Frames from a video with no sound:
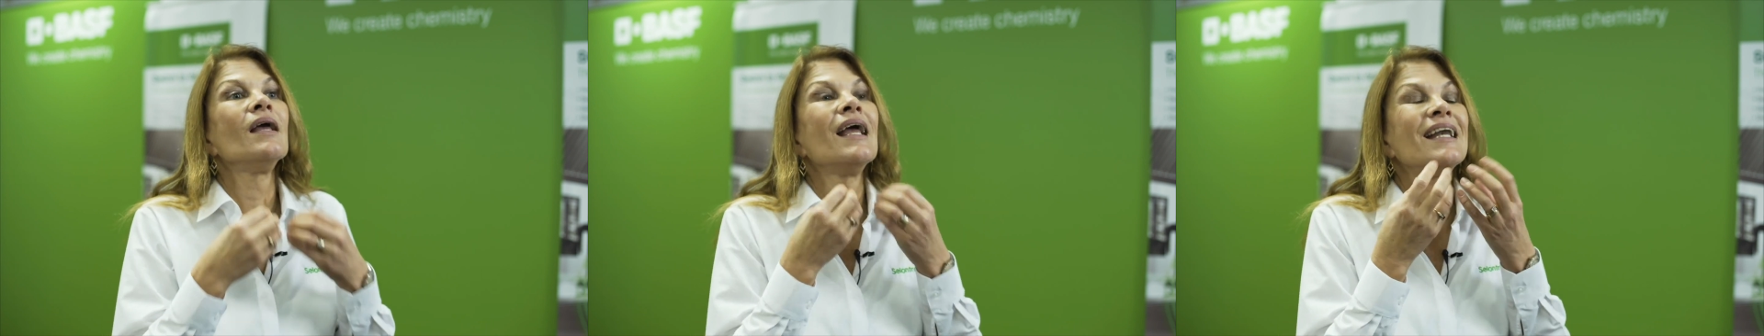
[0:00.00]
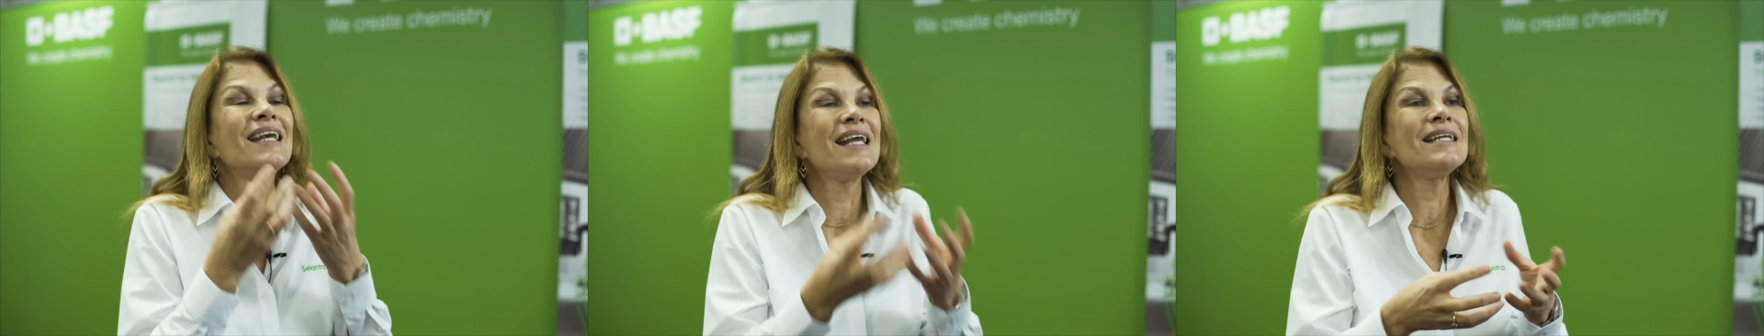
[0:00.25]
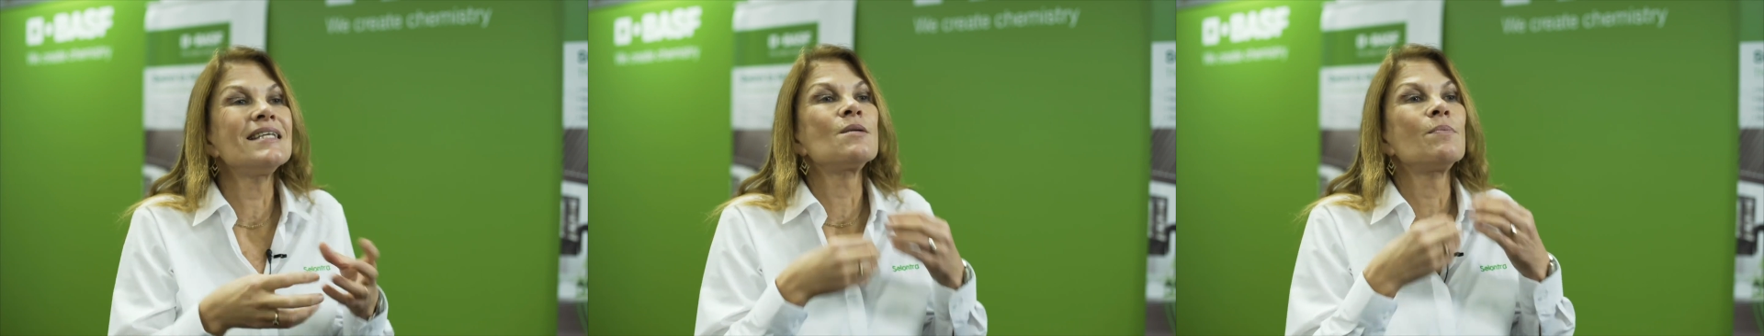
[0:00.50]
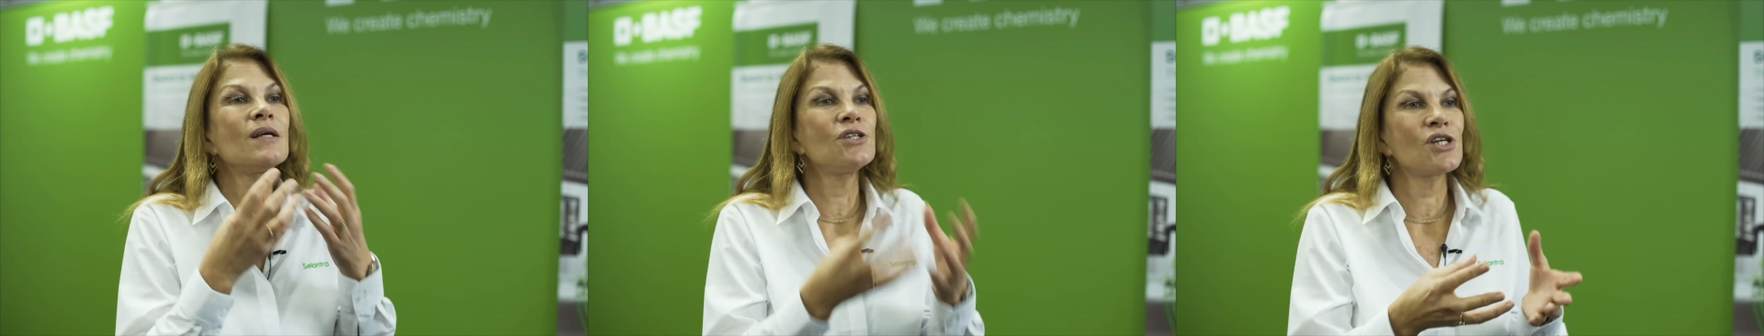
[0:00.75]
it needs to
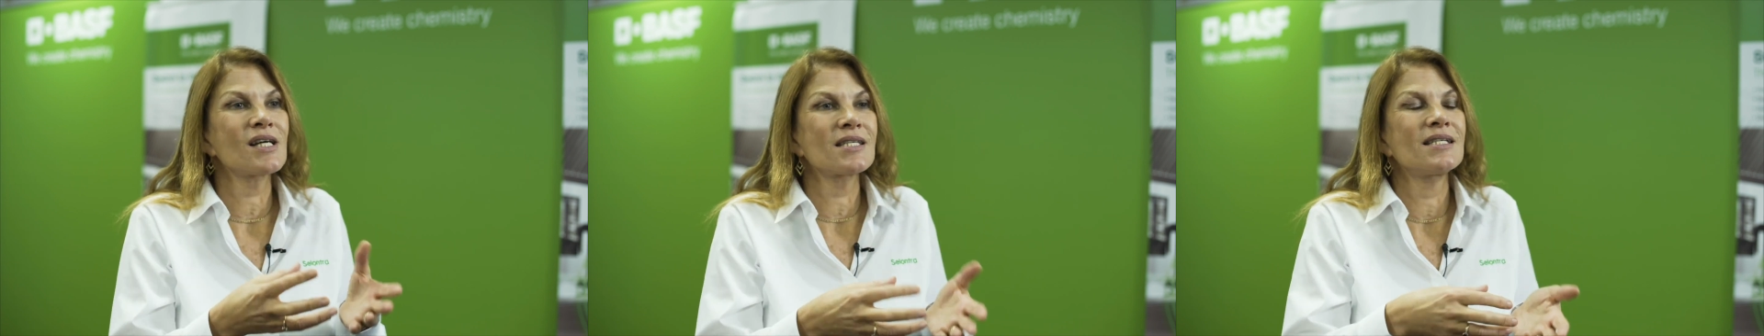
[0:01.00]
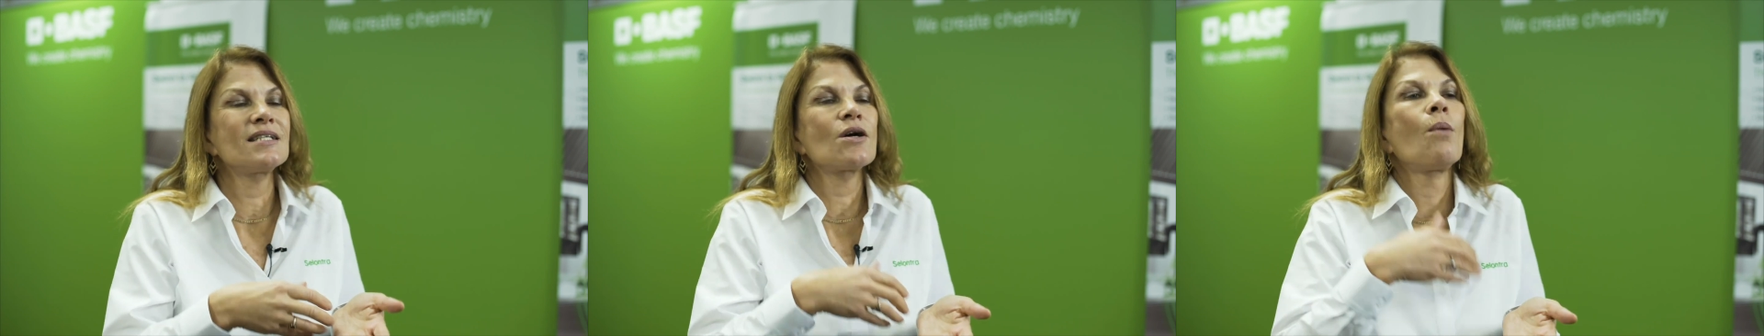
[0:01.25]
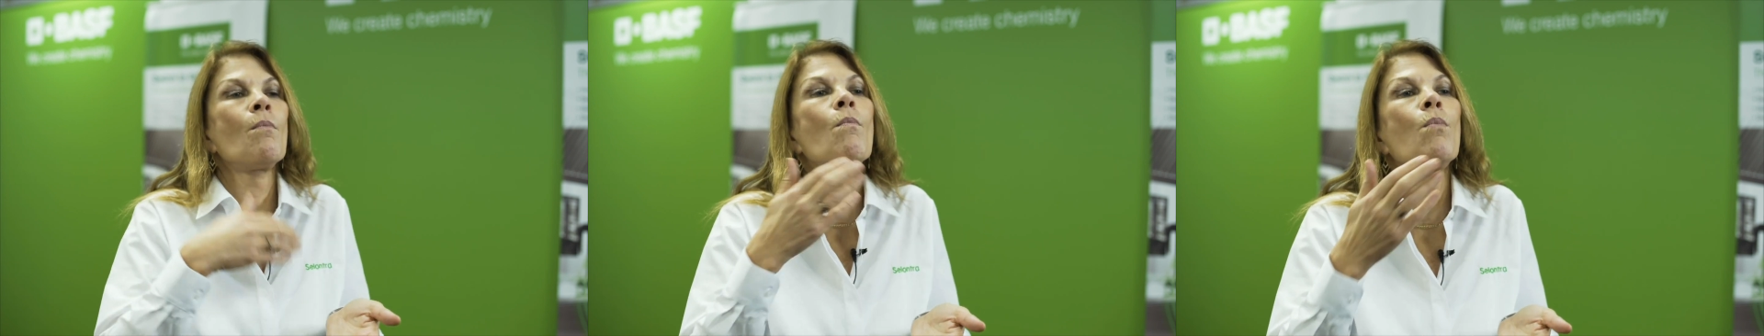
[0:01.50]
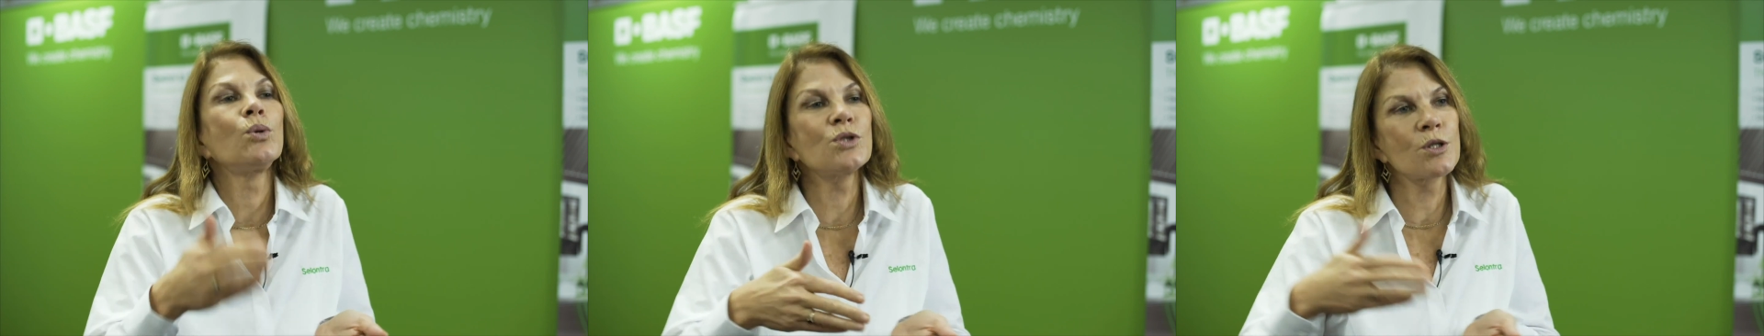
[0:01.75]
be ingested
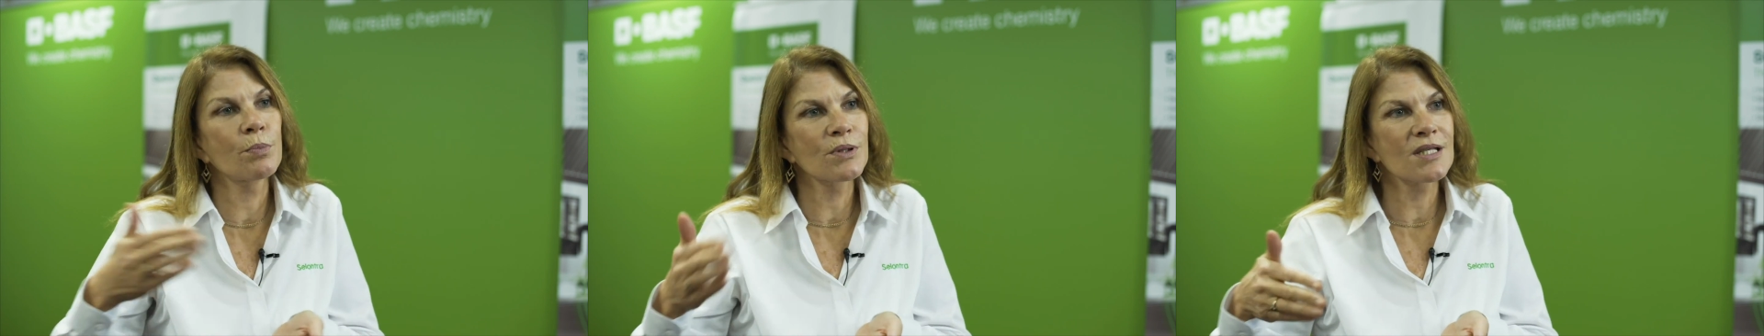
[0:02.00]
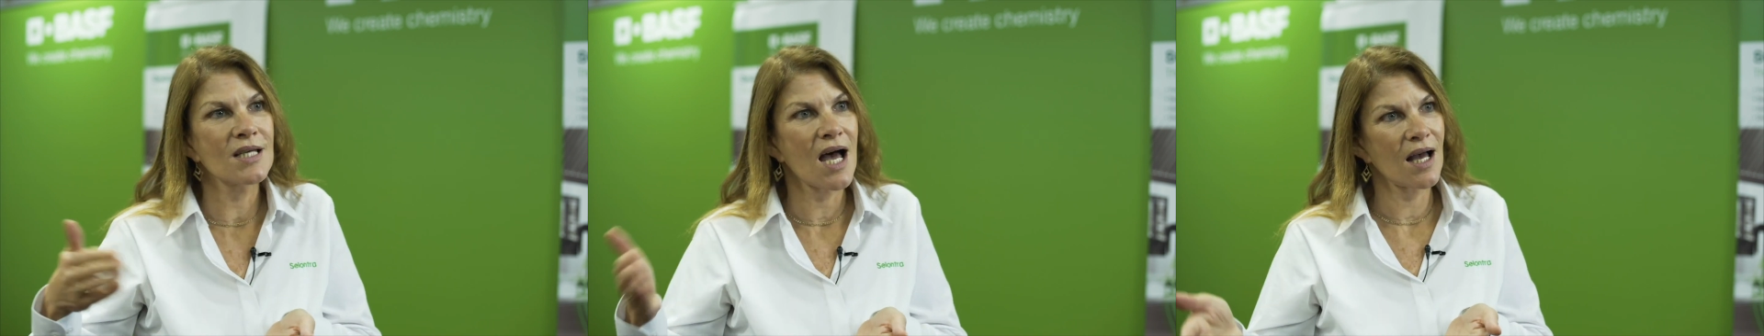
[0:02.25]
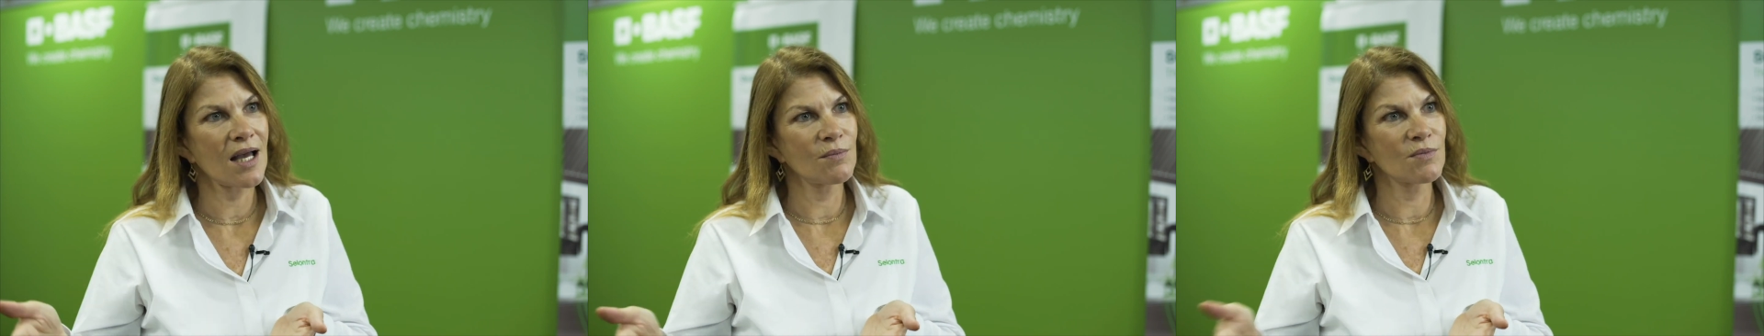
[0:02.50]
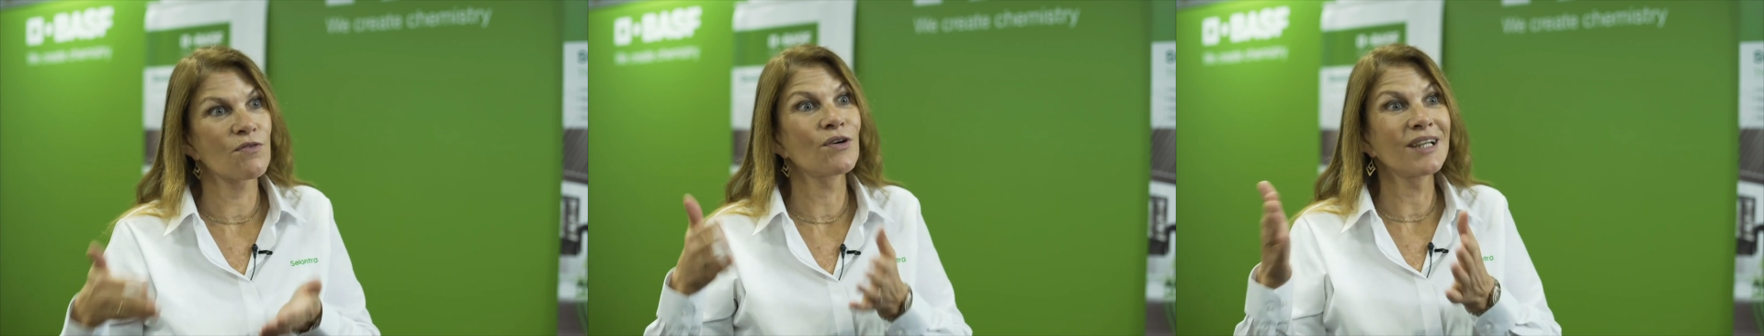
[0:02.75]
on multiple
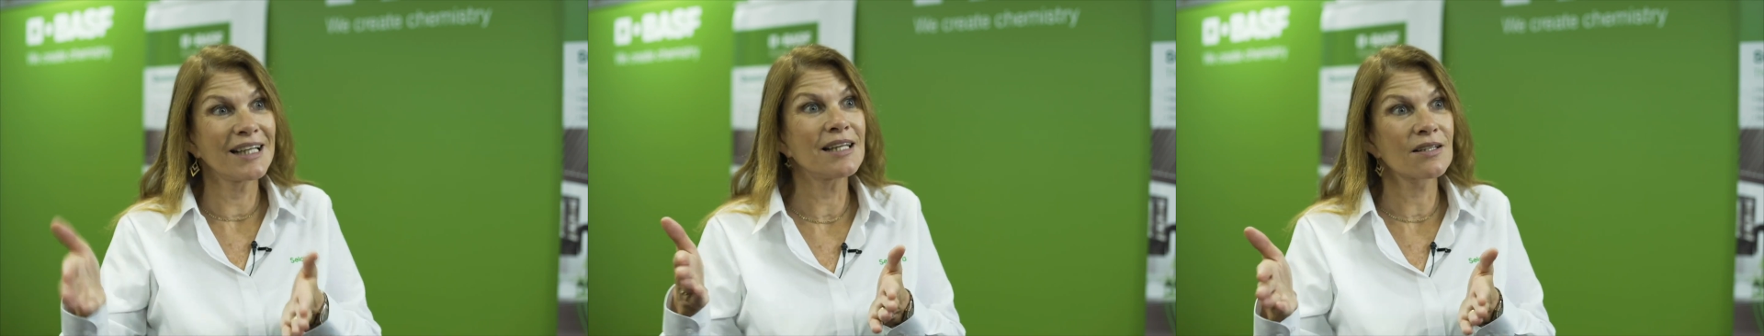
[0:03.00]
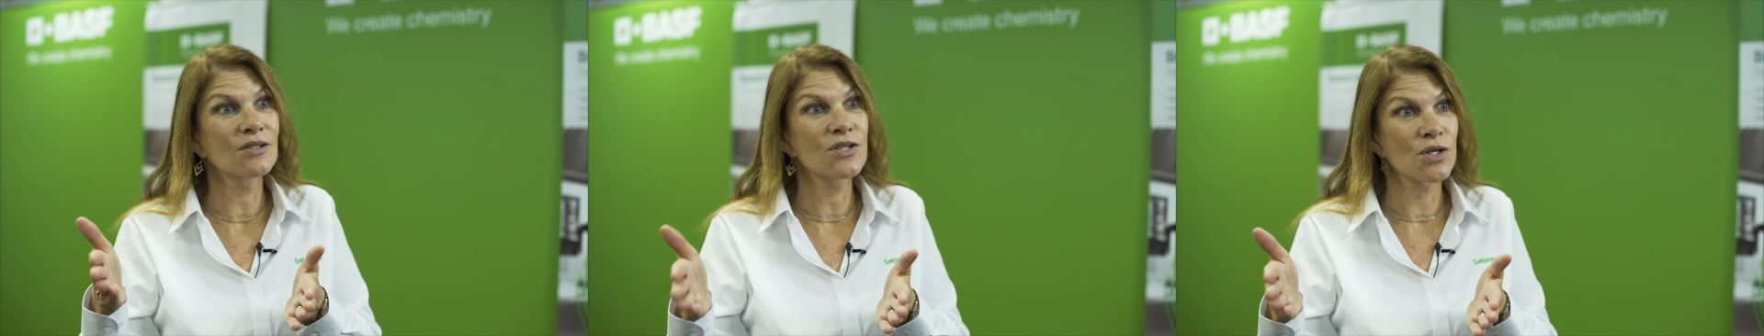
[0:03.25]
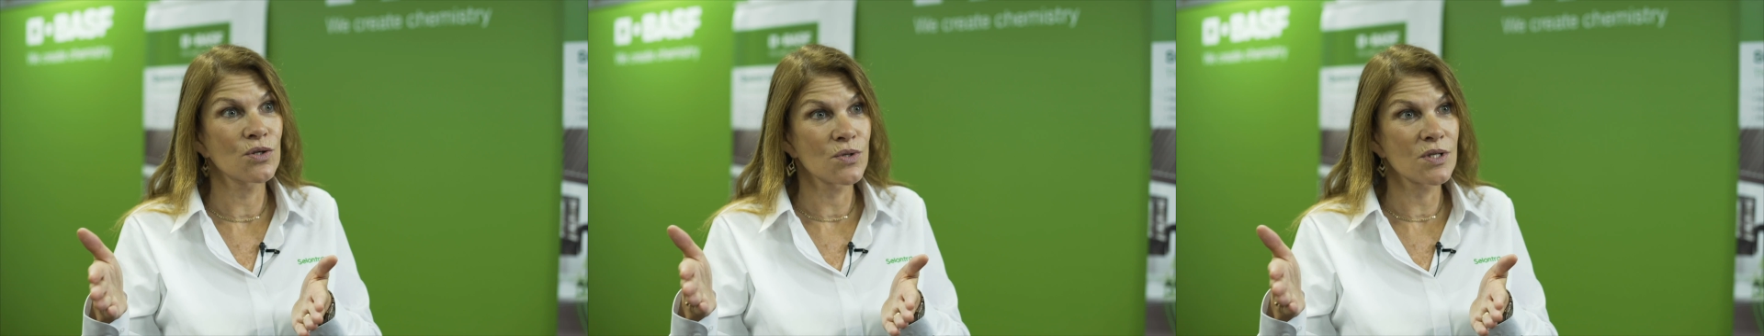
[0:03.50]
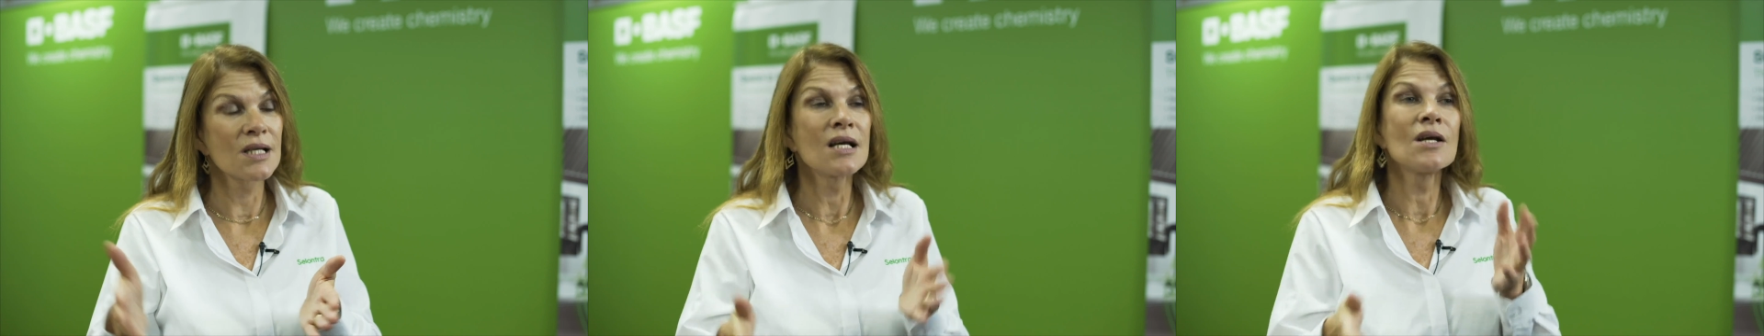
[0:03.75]
times for a lethal dose.